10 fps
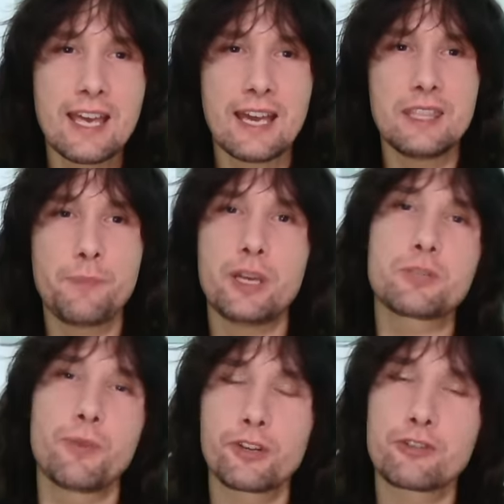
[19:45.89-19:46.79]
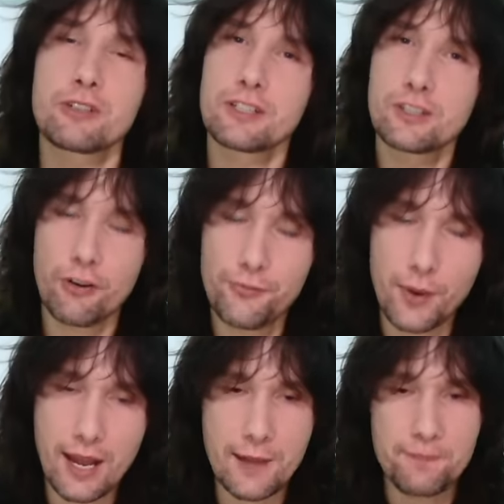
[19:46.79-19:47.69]
in the pitch monitoring
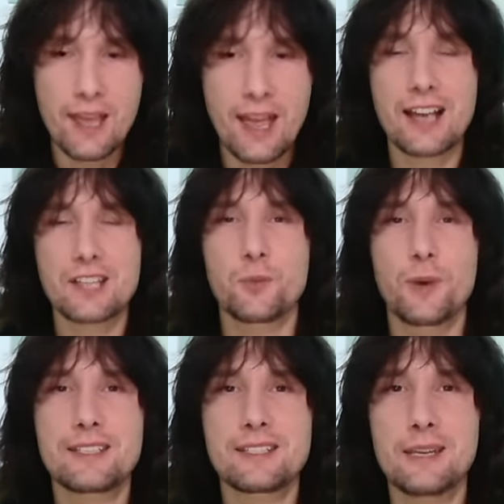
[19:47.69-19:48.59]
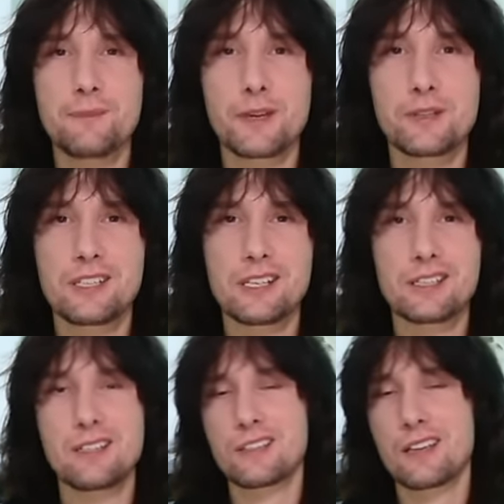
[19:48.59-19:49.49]
software. As always, keep those suggestions